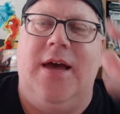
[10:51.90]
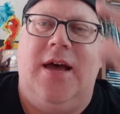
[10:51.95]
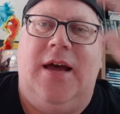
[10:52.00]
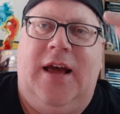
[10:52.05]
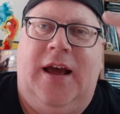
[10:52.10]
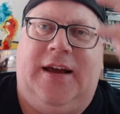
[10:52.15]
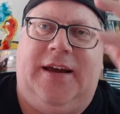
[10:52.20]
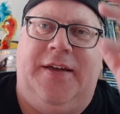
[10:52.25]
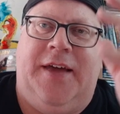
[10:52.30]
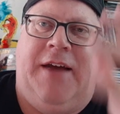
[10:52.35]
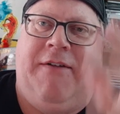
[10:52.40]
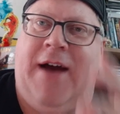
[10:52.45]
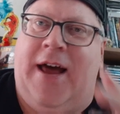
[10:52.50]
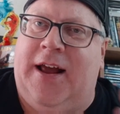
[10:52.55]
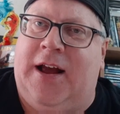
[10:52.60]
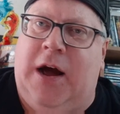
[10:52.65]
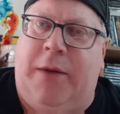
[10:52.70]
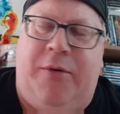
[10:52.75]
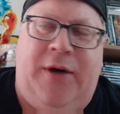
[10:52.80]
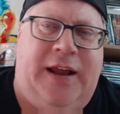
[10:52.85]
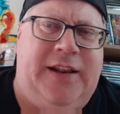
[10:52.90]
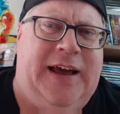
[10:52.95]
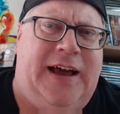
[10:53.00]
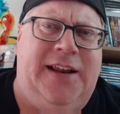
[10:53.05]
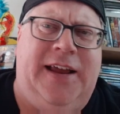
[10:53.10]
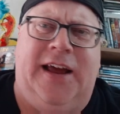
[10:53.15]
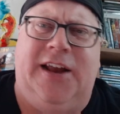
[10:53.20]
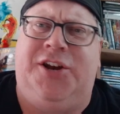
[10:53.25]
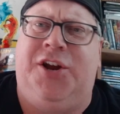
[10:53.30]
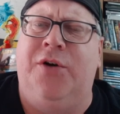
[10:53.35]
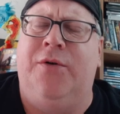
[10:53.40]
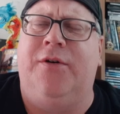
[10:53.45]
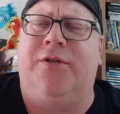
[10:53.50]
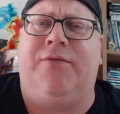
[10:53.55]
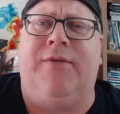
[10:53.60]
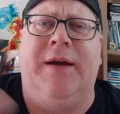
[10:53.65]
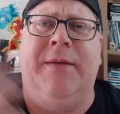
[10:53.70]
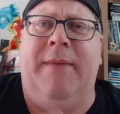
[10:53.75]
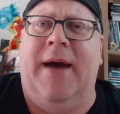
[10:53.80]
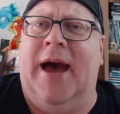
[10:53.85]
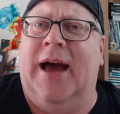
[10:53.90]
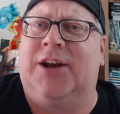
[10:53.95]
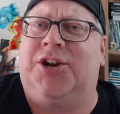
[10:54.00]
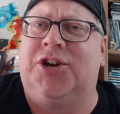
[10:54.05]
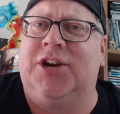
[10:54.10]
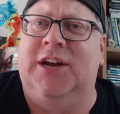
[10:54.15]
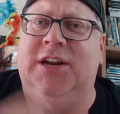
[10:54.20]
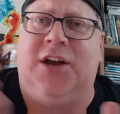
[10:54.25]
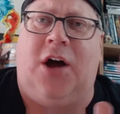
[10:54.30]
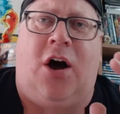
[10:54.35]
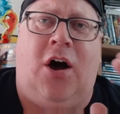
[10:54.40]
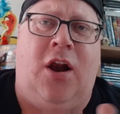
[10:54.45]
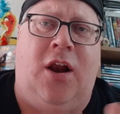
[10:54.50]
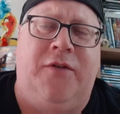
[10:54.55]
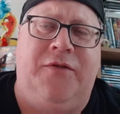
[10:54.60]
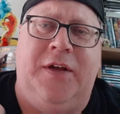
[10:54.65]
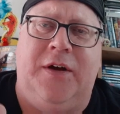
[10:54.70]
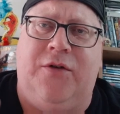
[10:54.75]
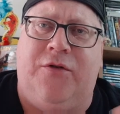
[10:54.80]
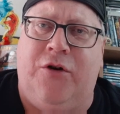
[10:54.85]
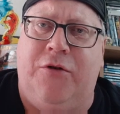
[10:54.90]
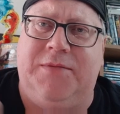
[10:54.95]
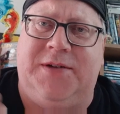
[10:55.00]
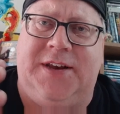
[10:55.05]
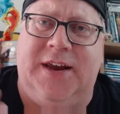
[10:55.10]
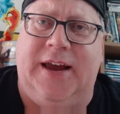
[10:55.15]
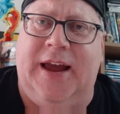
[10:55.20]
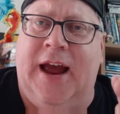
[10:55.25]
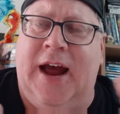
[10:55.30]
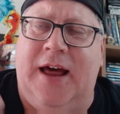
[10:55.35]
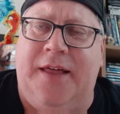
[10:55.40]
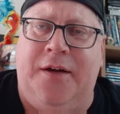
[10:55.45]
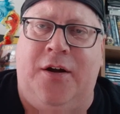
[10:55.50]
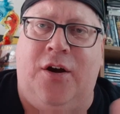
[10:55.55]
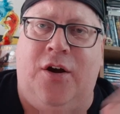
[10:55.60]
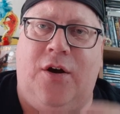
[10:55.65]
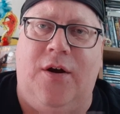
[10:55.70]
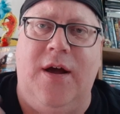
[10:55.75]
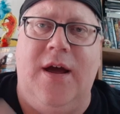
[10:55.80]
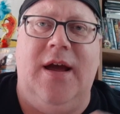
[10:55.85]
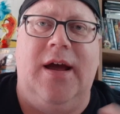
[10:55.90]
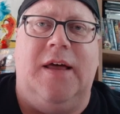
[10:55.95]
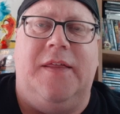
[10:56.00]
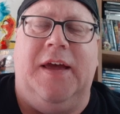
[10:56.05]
they've had a couple, like they had two or three matches, all of the groups together.